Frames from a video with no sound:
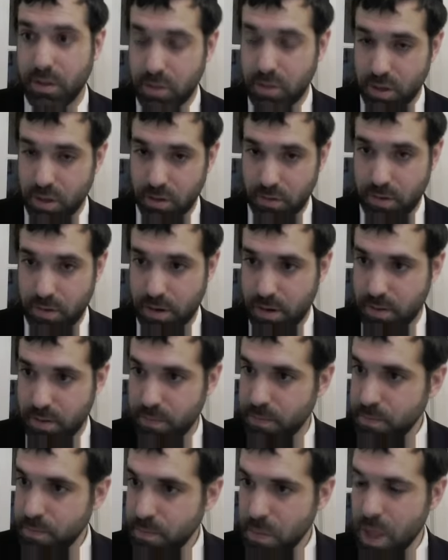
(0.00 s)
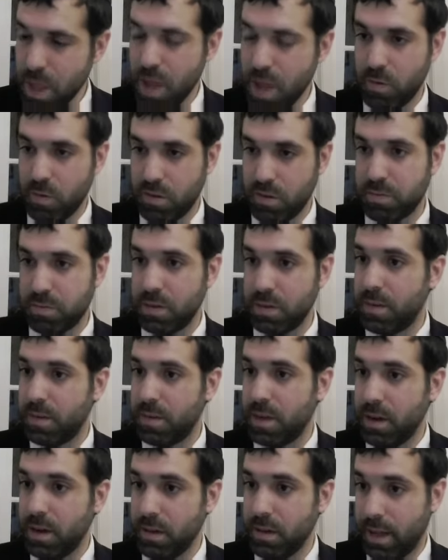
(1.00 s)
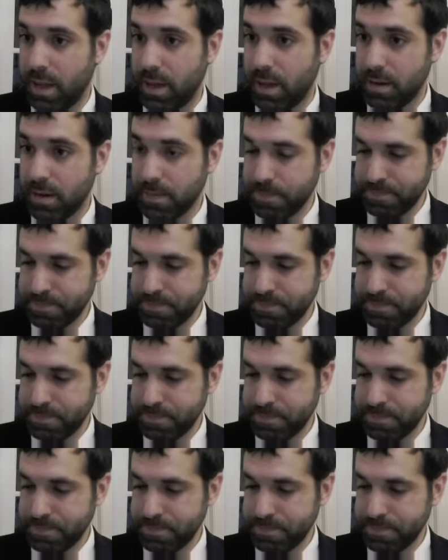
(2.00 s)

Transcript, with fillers: children would split up their land.